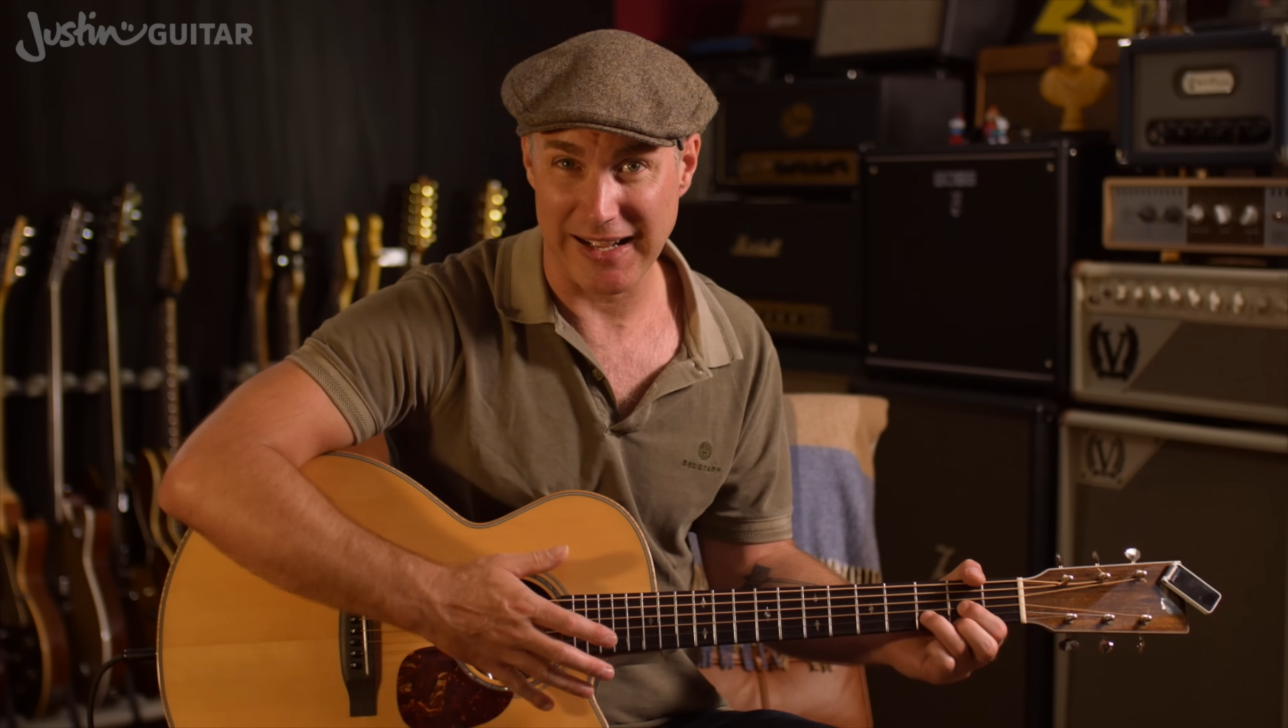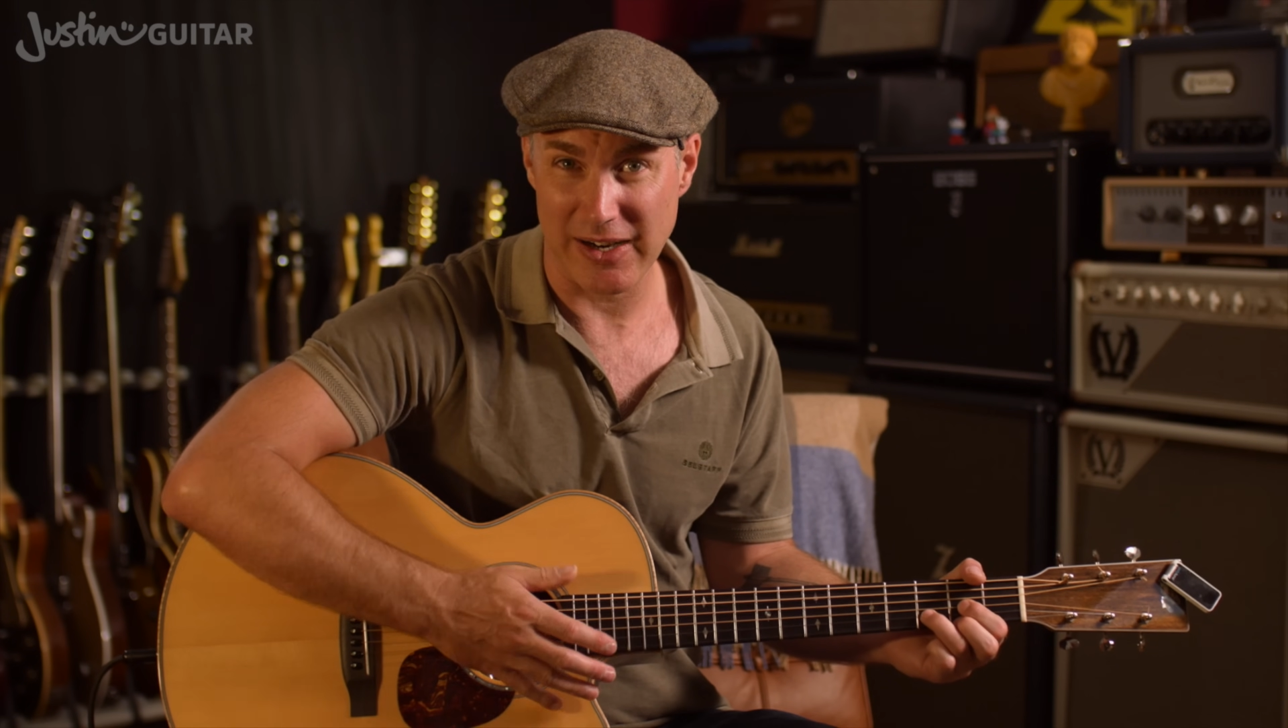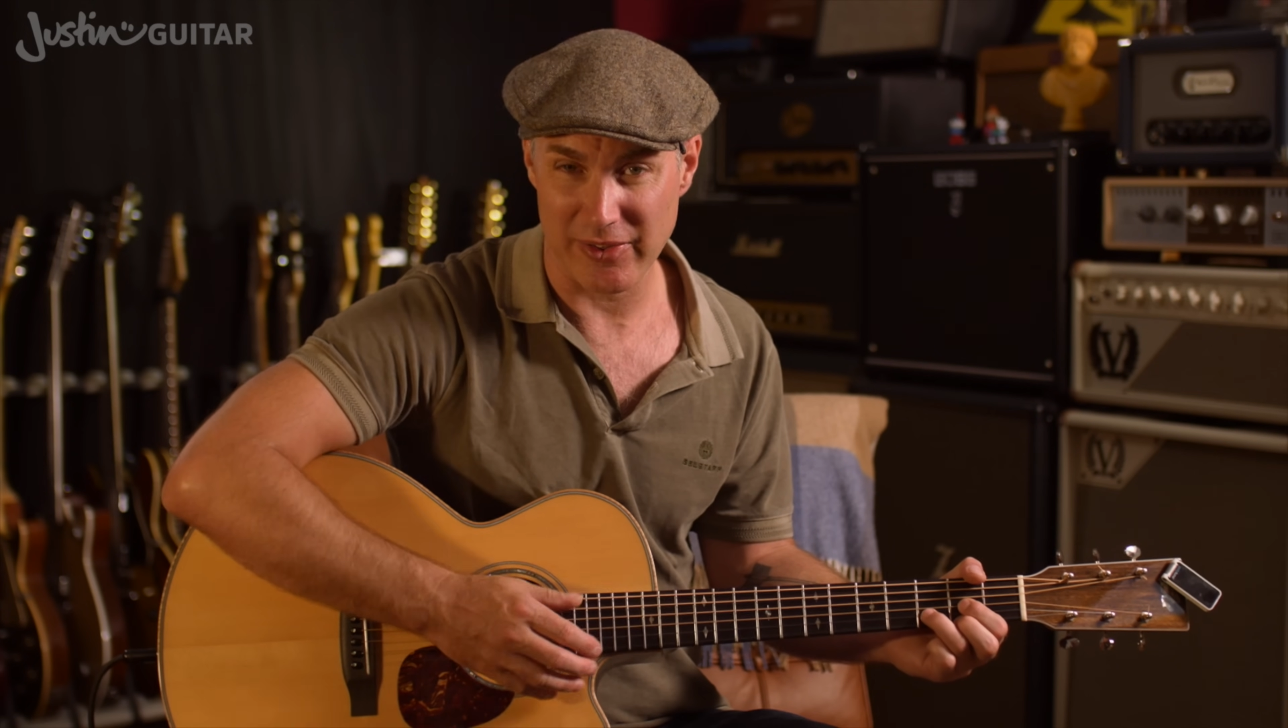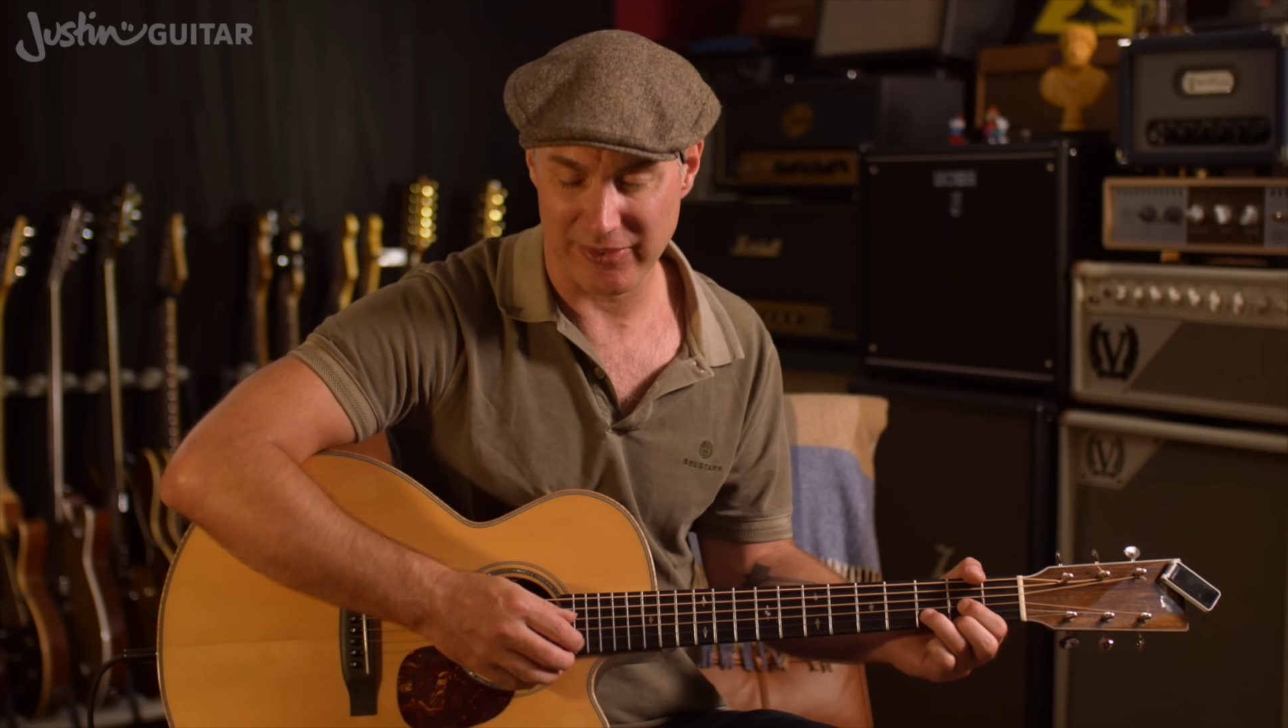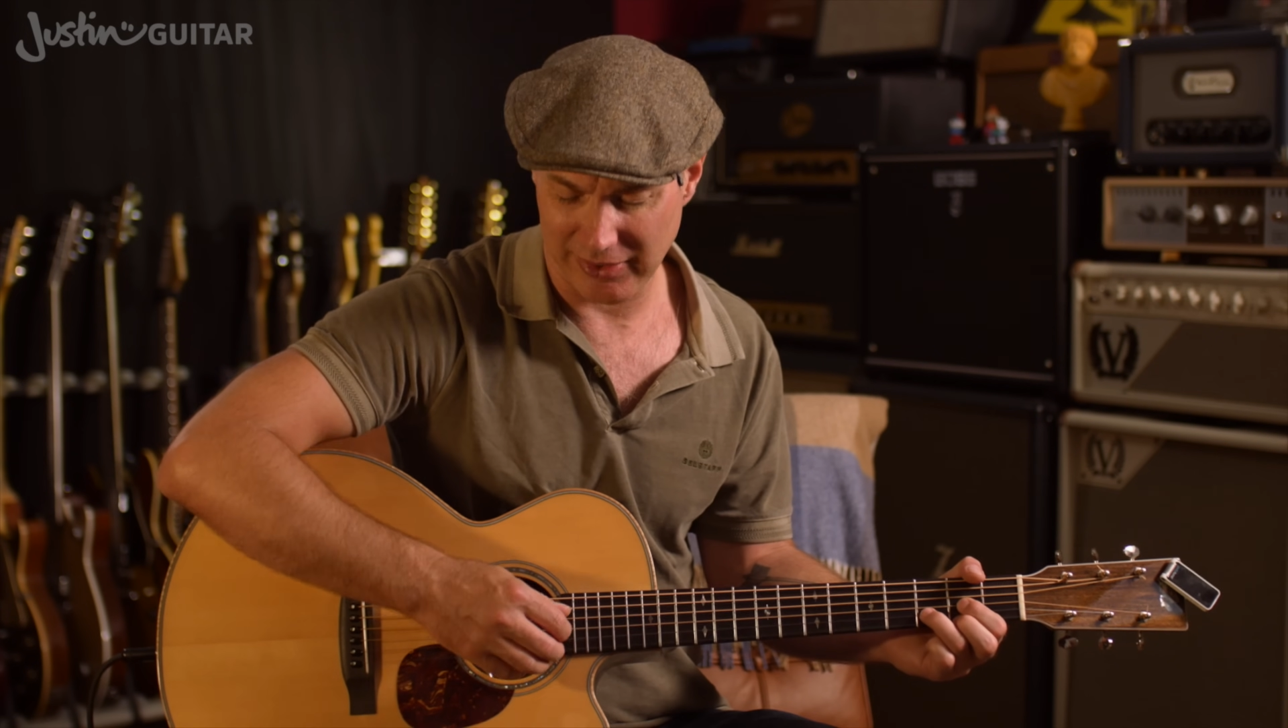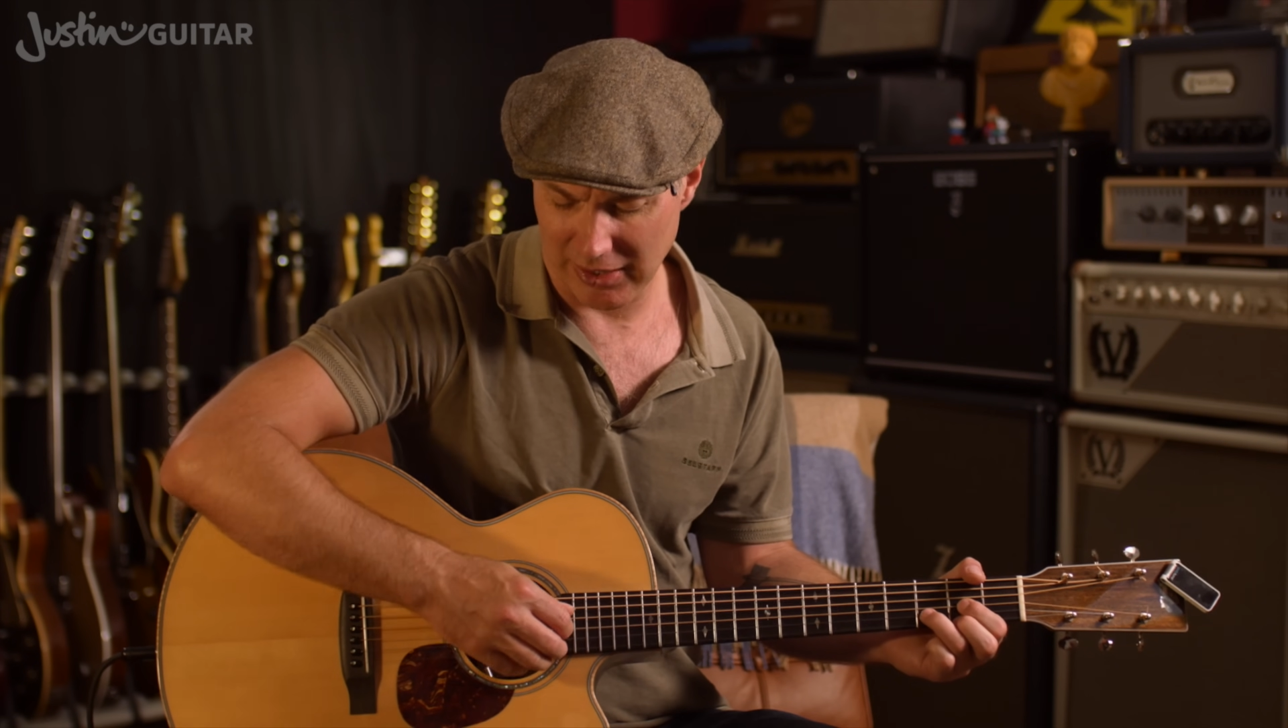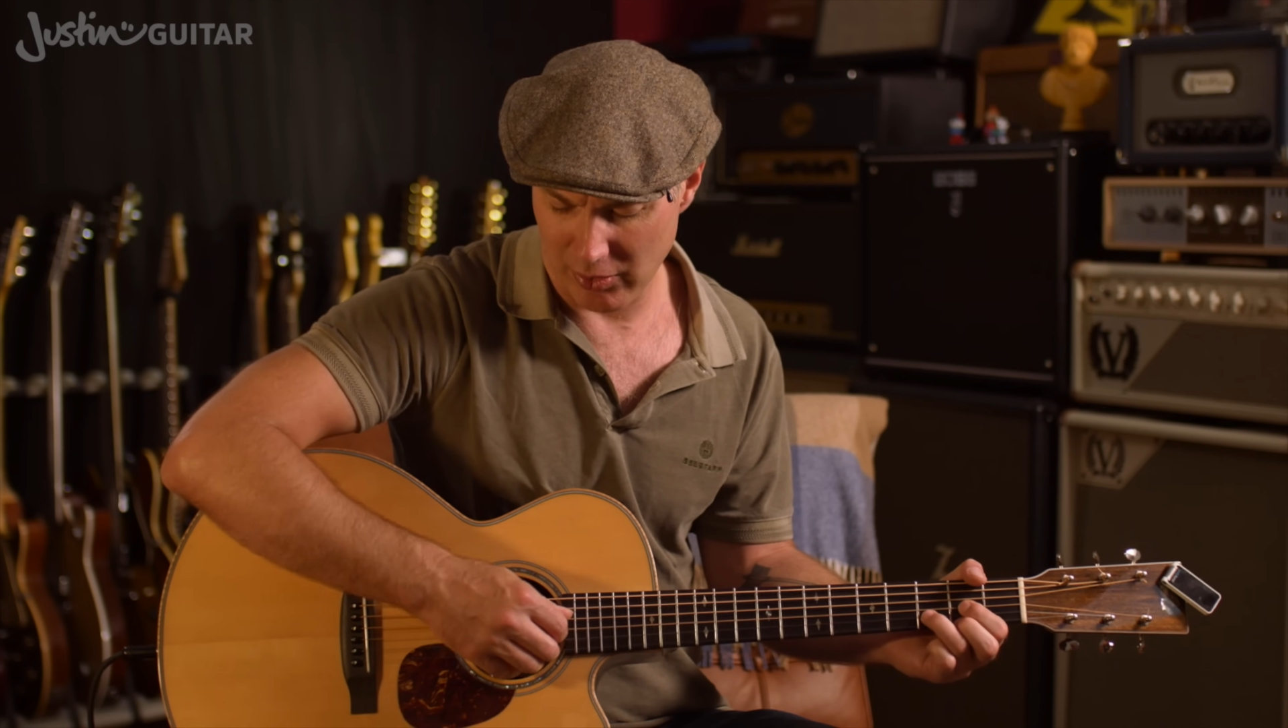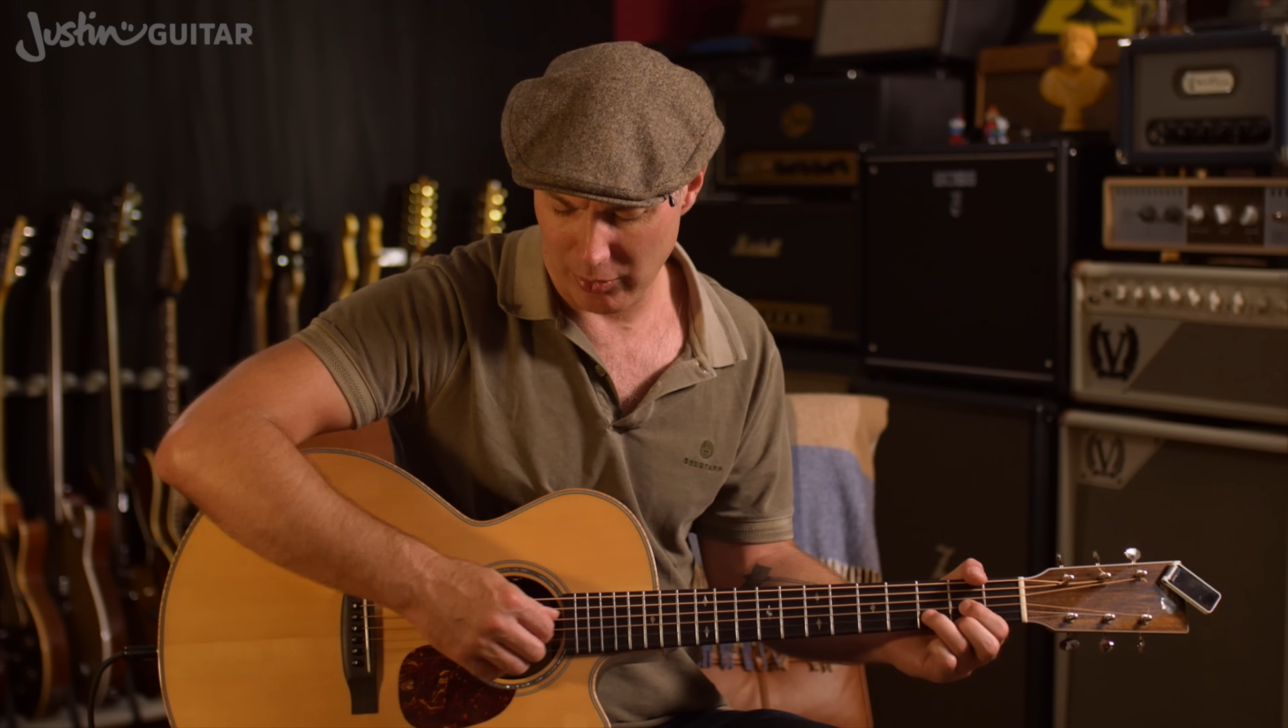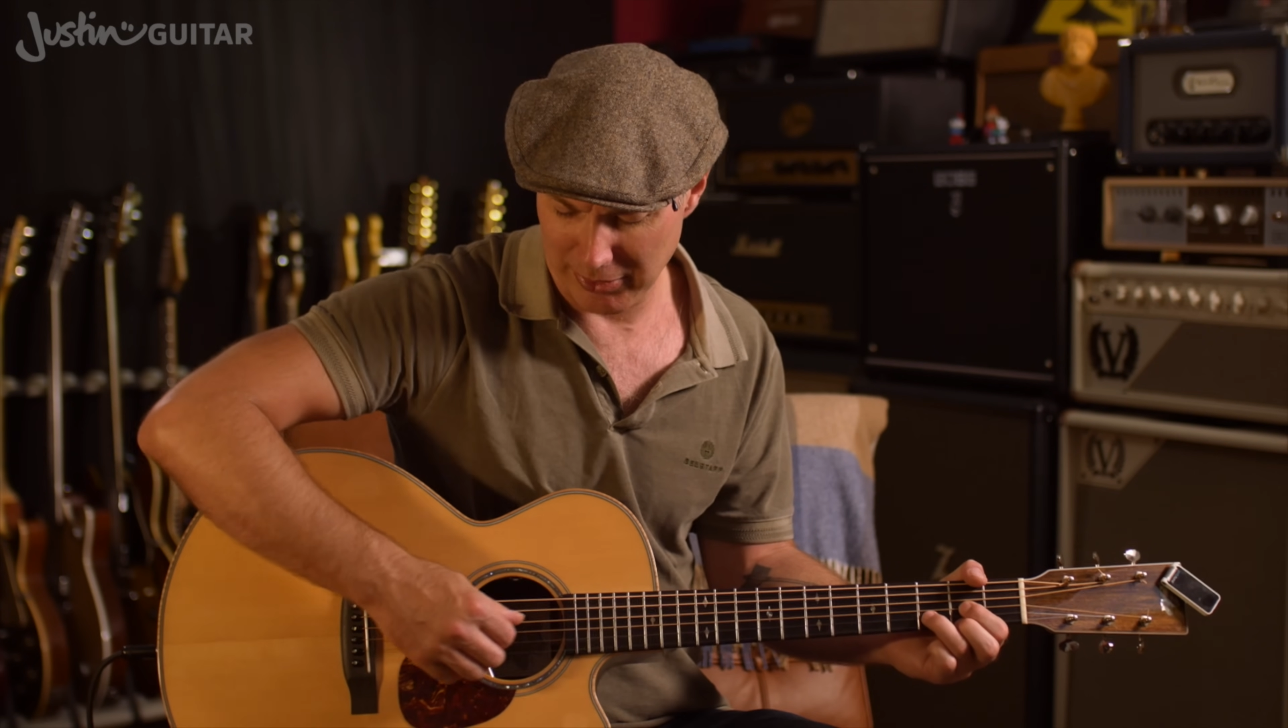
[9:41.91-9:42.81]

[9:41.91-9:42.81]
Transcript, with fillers: out of the sound hole.